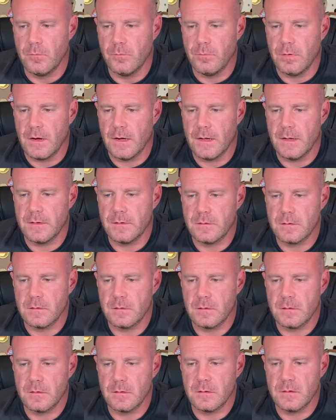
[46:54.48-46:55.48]
But
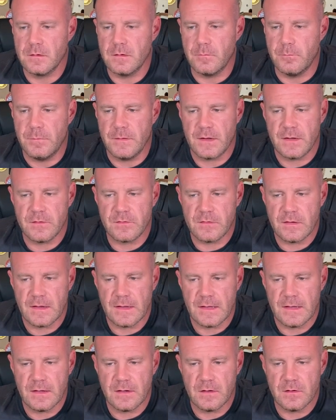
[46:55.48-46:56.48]
the biggest
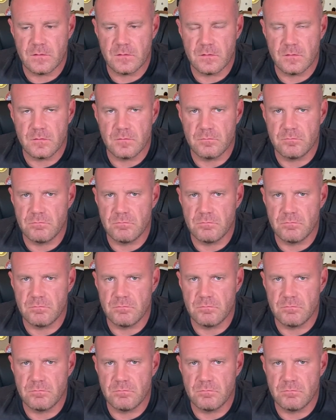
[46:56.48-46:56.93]
thing is